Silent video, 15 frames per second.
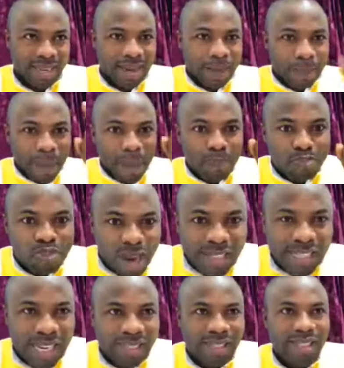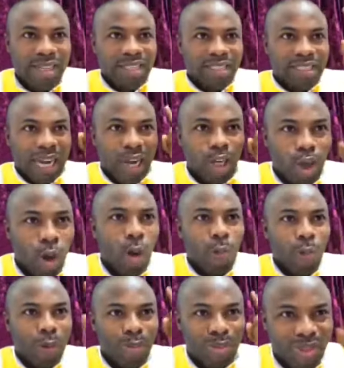My presence shall go
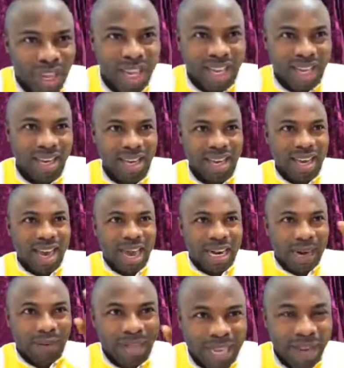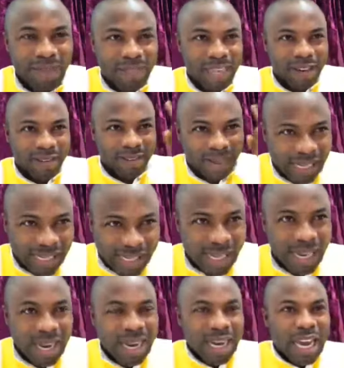with thee, and I'll give thee rest.
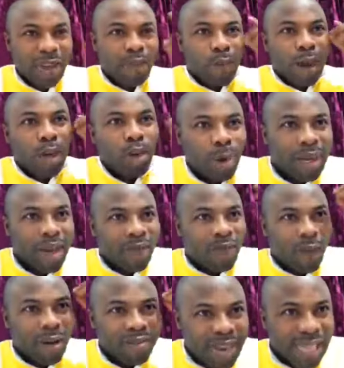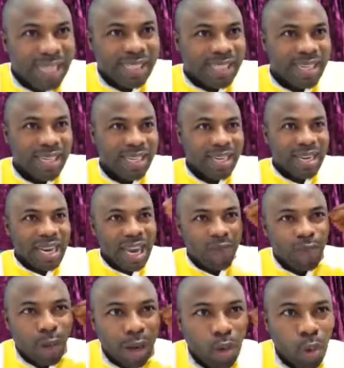If you are looking for rest,
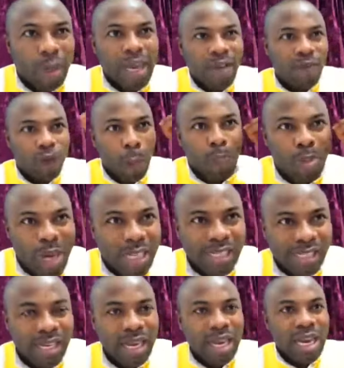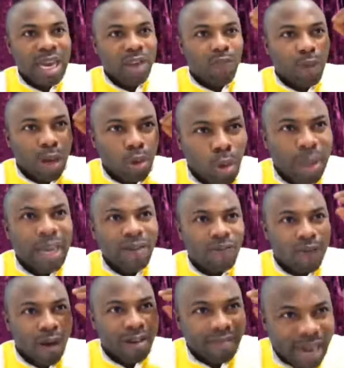if you are looking for peace, if you are looking
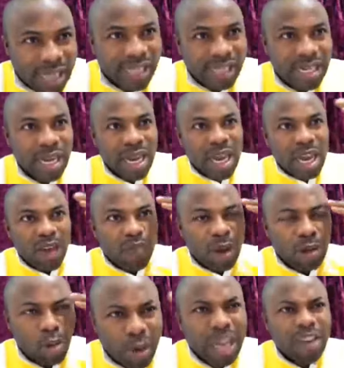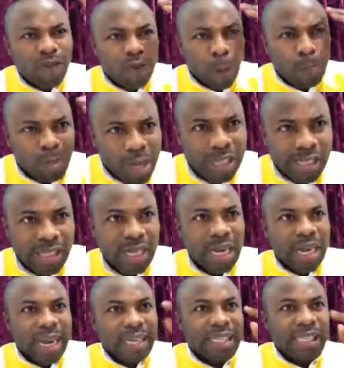for rest, if you are looking for peace,
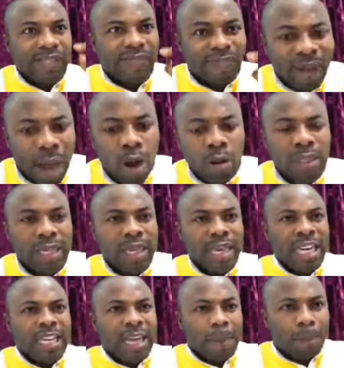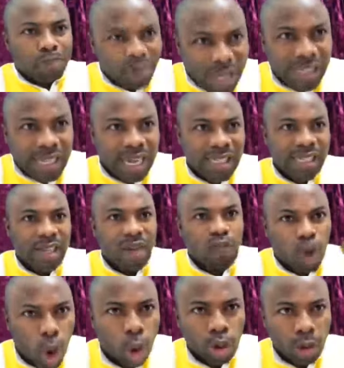it is found in the presence of
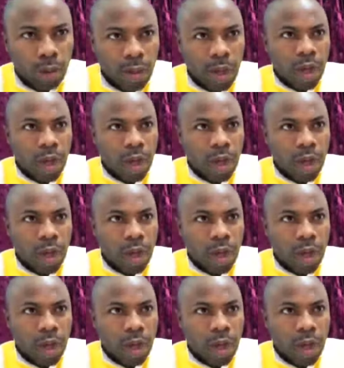God.